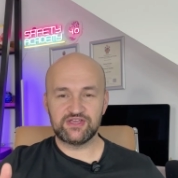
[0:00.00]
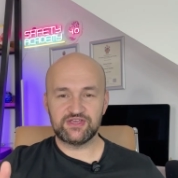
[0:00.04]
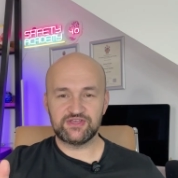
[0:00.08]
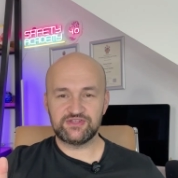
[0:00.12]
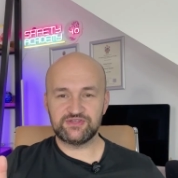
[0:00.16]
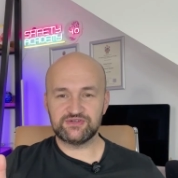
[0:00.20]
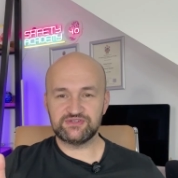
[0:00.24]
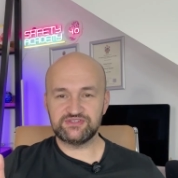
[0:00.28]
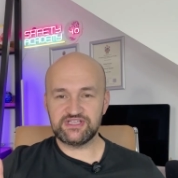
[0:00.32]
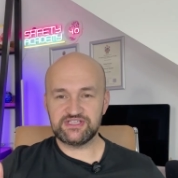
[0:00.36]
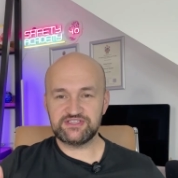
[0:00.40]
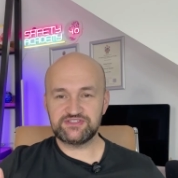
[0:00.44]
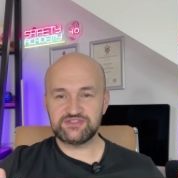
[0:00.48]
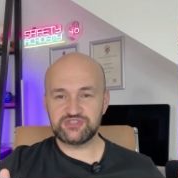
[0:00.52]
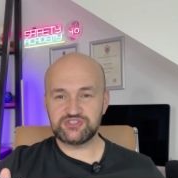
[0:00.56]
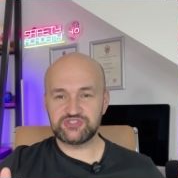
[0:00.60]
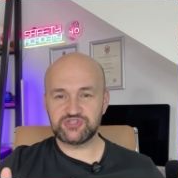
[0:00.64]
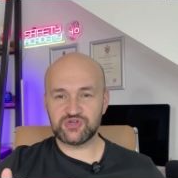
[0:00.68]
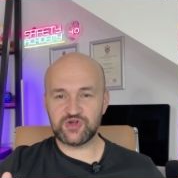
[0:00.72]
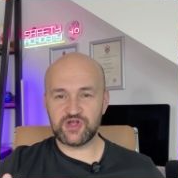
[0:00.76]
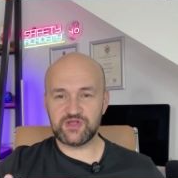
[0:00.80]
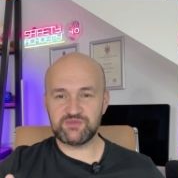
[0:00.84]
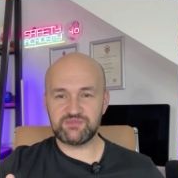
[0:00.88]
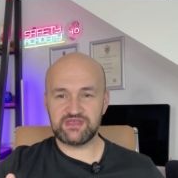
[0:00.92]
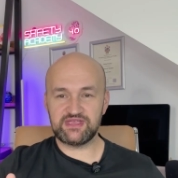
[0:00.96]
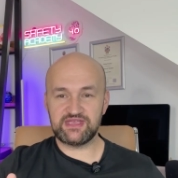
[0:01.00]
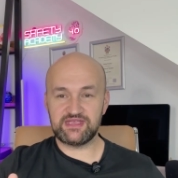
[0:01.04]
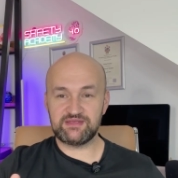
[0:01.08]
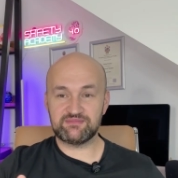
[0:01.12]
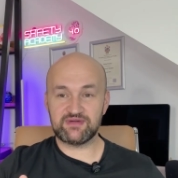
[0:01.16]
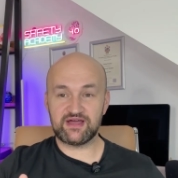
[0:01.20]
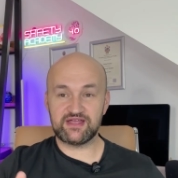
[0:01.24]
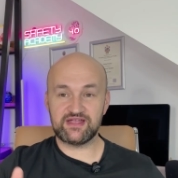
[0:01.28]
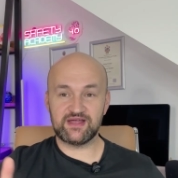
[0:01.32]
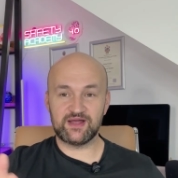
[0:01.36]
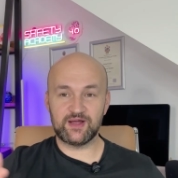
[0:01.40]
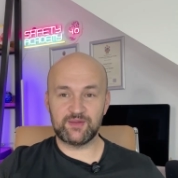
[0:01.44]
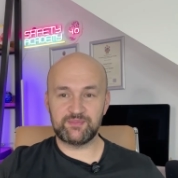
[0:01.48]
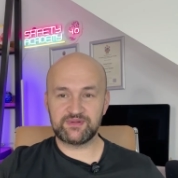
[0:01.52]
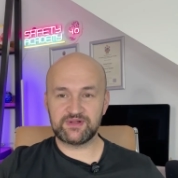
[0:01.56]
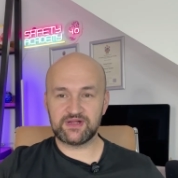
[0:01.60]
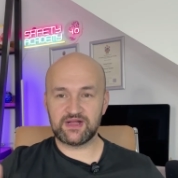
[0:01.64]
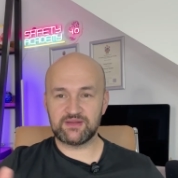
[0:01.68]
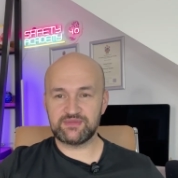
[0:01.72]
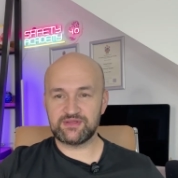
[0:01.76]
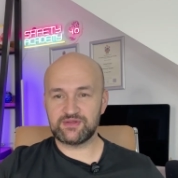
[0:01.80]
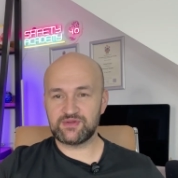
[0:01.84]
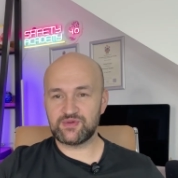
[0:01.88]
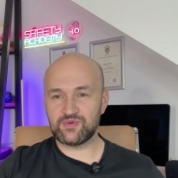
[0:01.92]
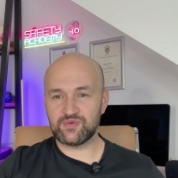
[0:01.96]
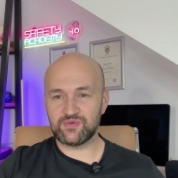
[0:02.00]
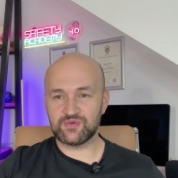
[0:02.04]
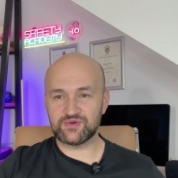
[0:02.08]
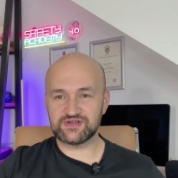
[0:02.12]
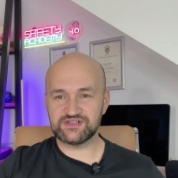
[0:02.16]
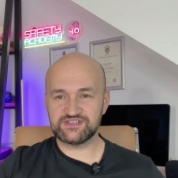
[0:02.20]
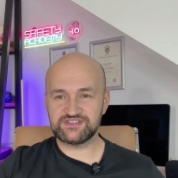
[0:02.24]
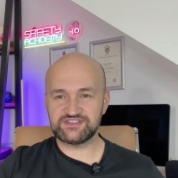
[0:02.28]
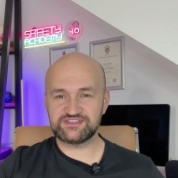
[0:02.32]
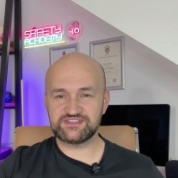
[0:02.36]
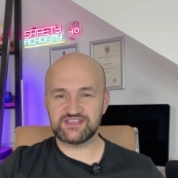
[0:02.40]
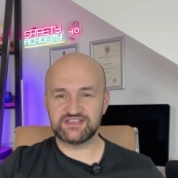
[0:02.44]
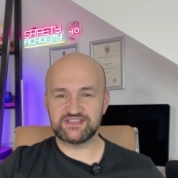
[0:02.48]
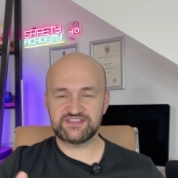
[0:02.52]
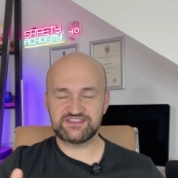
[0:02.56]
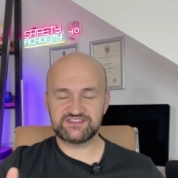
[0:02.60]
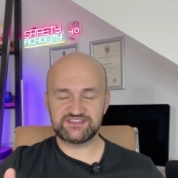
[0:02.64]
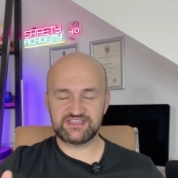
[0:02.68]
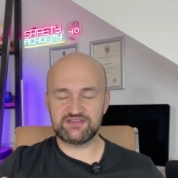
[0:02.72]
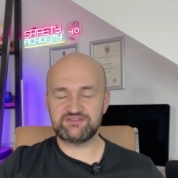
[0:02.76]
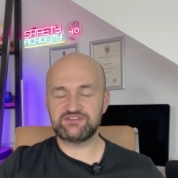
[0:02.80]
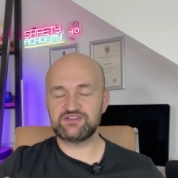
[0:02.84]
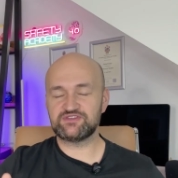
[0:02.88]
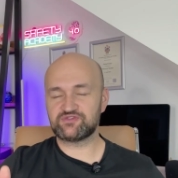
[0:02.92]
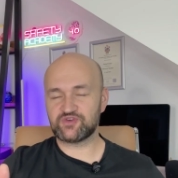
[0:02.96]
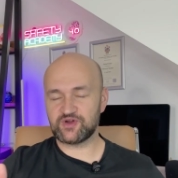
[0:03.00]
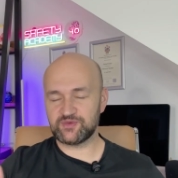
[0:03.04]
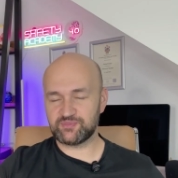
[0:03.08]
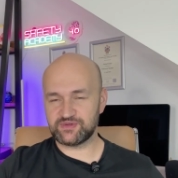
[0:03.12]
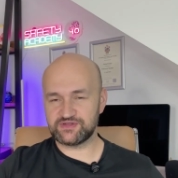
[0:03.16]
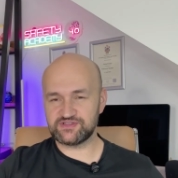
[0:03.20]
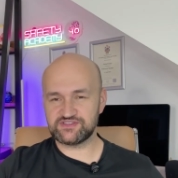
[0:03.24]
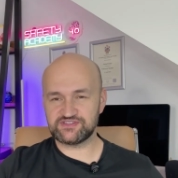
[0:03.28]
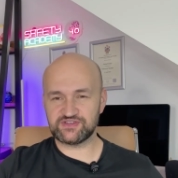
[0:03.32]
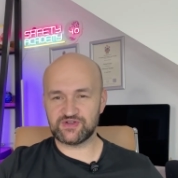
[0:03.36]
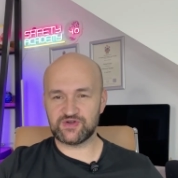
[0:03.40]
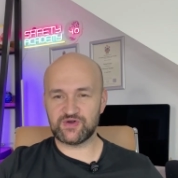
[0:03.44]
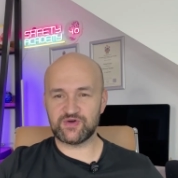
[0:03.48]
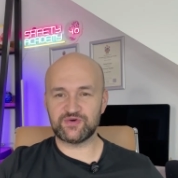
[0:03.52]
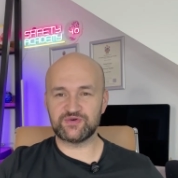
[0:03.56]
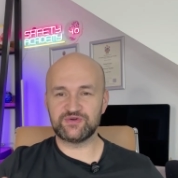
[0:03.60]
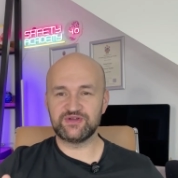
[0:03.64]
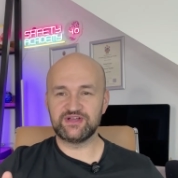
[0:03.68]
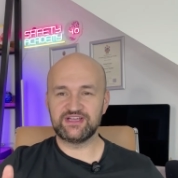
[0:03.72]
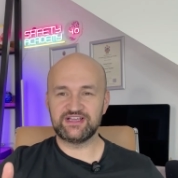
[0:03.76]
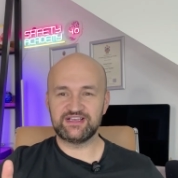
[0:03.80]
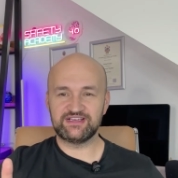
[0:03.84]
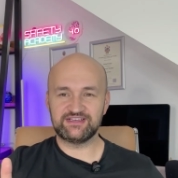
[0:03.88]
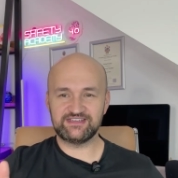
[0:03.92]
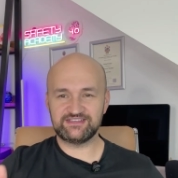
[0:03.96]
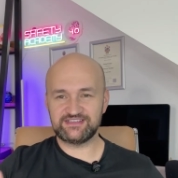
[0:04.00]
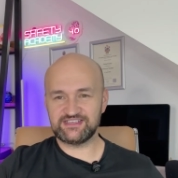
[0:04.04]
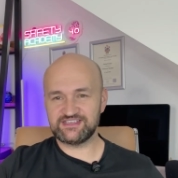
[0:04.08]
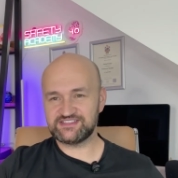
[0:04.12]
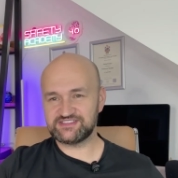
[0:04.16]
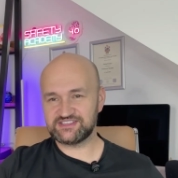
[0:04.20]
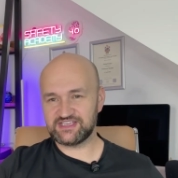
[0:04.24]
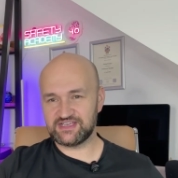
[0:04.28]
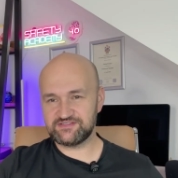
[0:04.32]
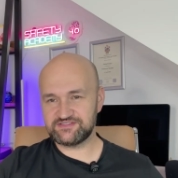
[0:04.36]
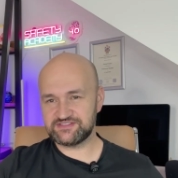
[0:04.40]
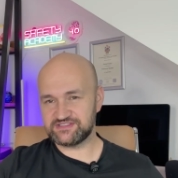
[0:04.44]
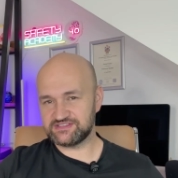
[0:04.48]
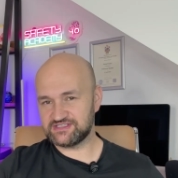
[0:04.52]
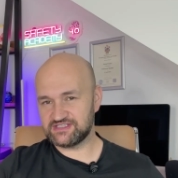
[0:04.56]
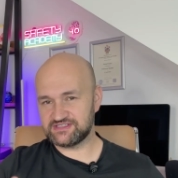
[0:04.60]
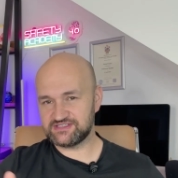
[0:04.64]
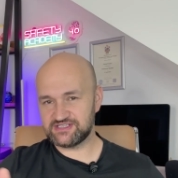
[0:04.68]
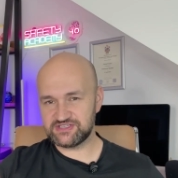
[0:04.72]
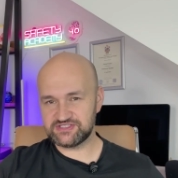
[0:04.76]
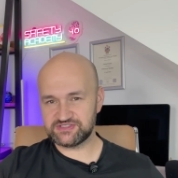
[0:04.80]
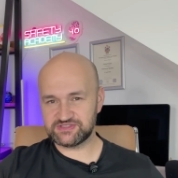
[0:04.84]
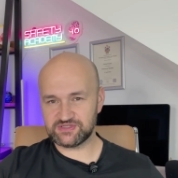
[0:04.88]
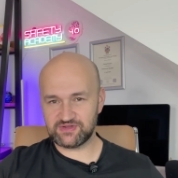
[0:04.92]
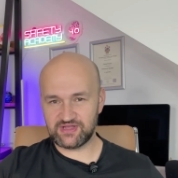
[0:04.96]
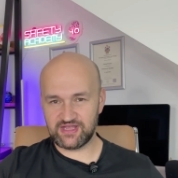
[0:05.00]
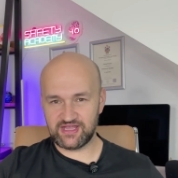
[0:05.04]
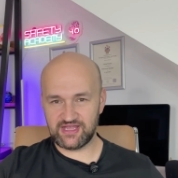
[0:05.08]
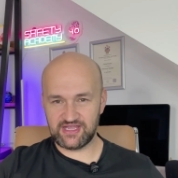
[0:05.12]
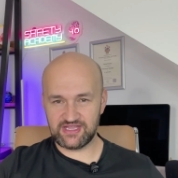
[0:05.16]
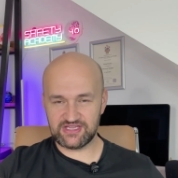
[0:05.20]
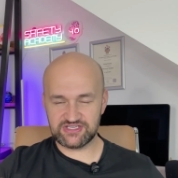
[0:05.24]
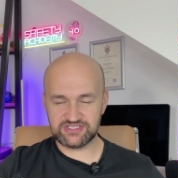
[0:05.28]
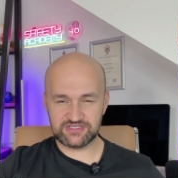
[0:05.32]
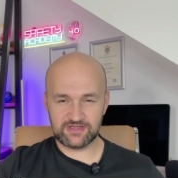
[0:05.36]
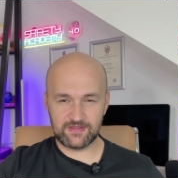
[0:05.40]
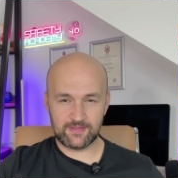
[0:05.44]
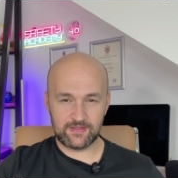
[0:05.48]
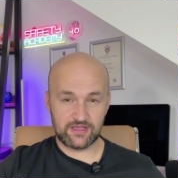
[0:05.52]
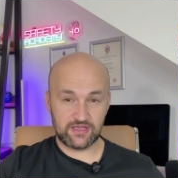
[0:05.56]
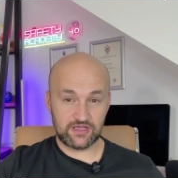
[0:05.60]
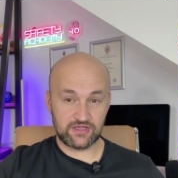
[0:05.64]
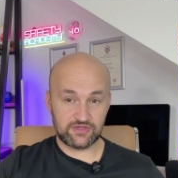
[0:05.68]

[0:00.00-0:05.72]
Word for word: you need to join me in my upcoming course, Safety 4.0 Leading Safety in the Digital Age.